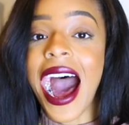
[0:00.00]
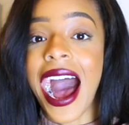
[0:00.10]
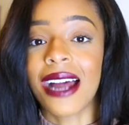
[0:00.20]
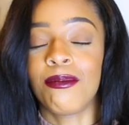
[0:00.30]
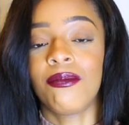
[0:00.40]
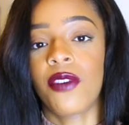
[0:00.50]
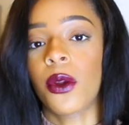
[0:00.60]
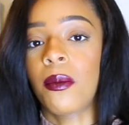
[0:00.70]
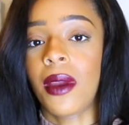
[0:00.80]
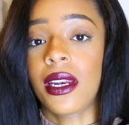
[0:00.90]
and
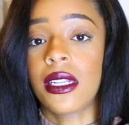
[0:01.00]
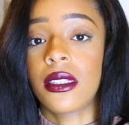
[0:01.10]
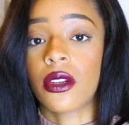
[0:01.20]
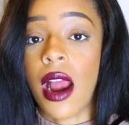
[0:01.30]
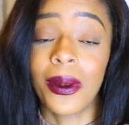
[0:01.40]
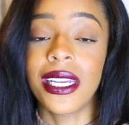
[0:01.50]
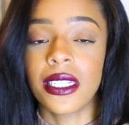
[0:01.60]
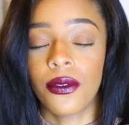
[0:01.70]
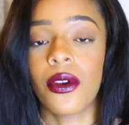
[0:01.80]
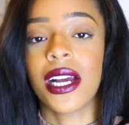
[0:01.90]
follow me on Instagram.
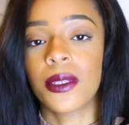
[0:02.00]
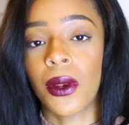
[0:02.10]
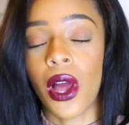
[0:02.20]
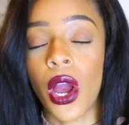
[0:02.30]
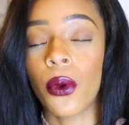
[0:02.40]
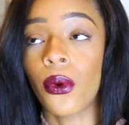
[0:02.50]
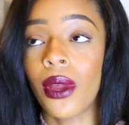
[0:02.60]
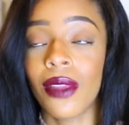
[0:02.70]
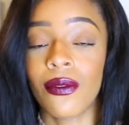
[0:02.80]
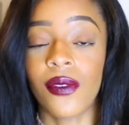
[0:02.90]
Please leave your apps below,
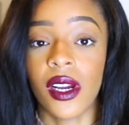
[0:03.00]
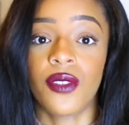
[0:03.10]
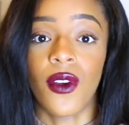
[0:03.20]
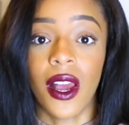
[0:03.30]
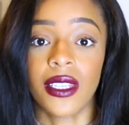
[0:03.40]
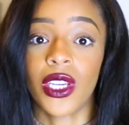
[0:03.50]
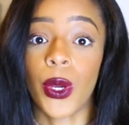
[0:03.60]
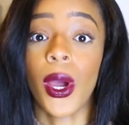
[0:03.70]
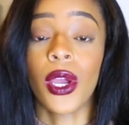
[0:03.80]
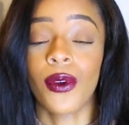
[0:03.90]
or even vice versa,
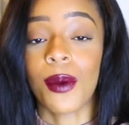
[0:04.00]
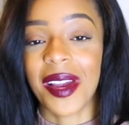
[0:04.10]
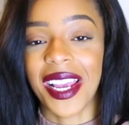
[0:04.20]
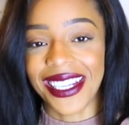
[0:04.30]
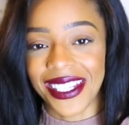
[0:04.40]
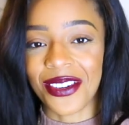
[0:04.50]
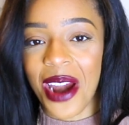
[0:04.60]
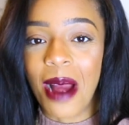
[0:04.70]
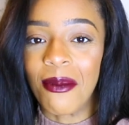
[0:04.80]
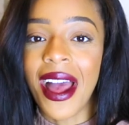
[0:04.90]
go over on my
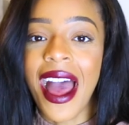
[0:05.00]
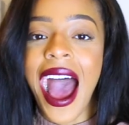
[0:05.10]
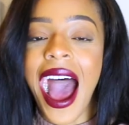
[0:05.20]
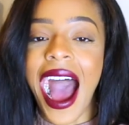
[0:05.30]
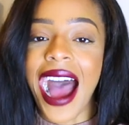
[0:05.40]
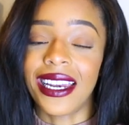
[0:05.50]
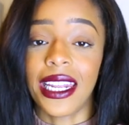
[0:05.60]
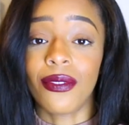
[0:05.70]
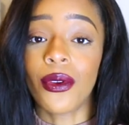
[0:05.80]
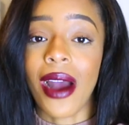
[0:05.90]
Instagram and
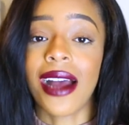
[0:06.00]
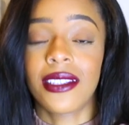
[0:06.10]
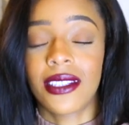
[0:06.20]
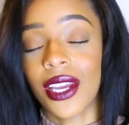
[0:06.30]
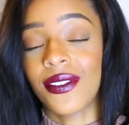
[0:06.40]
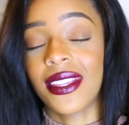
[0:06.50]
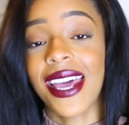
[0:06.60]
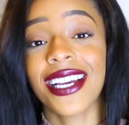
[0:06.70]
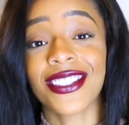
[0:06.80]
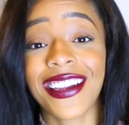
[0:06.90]
leave your apps over
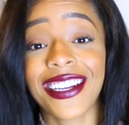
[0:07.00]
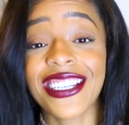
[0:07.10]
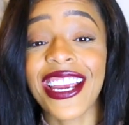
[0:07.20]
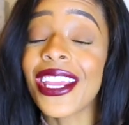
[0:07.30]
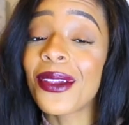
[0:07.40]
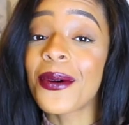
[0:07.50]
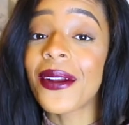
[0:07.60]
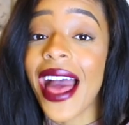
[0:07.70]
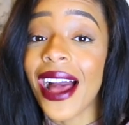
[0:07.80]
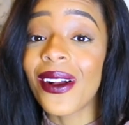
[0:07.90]
there so I can check you
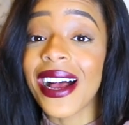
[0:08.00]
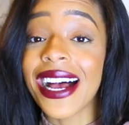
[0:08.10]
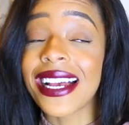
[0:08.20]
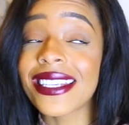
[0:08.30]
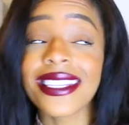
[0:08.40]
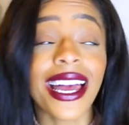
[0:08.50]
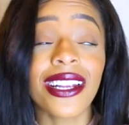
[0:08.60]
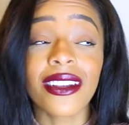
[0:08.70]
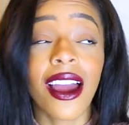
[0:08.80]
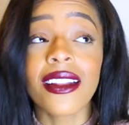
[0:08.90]
all out, as that
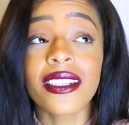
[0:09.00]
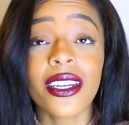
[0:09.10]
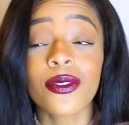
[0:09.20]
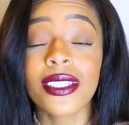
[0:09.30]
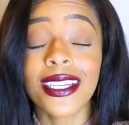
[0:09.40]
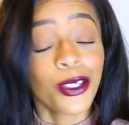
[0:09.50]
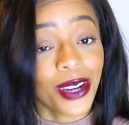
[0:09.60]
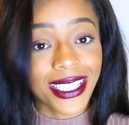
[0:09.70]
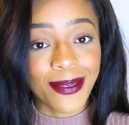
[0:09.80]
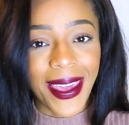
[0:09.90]
kind of stuff is
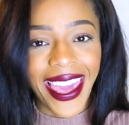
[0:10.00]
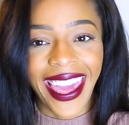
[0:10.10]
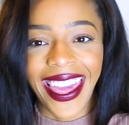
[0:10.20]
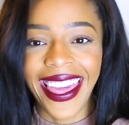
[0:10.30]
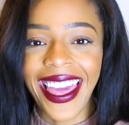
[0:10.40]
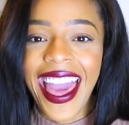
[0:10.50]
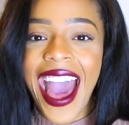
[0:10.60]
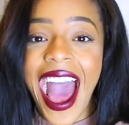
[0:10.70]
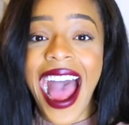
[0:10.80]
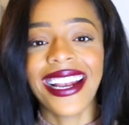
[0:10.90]
interesting.
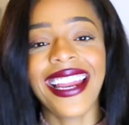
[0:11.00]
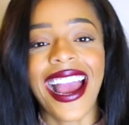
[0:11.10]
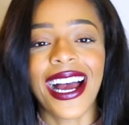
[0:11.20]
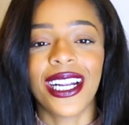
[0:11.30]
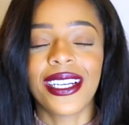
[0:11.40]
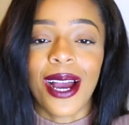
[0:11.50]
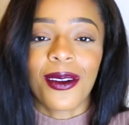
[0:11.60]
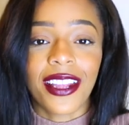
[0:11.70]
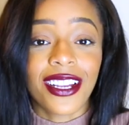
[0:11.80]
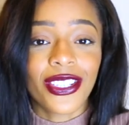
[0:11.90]
And yeah, now I'm
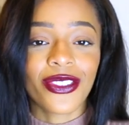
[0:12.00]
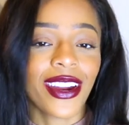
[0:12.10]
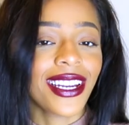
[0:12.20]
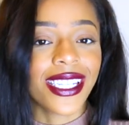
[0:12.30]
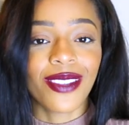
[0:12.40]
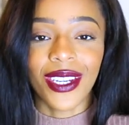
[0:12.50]
gonna get straight into the